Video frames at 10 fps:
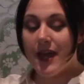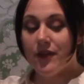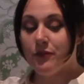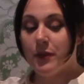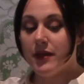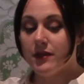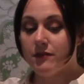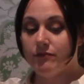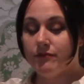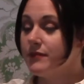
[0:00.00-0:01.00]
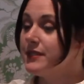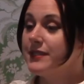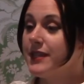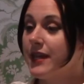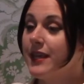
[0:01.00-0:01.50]
what always brings me back.
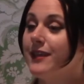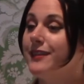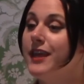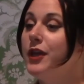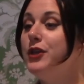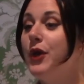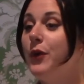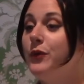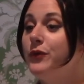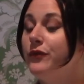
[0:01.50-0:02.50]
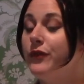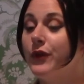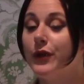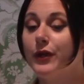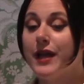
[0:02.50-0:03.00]
Exiram always chooses
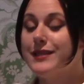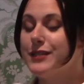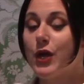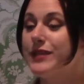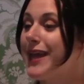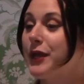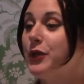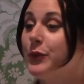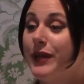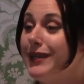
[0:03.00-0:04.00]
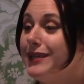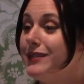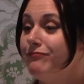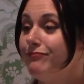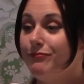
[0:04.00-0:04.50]
scripts that are
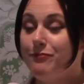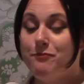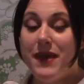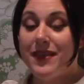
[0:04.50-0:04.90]
very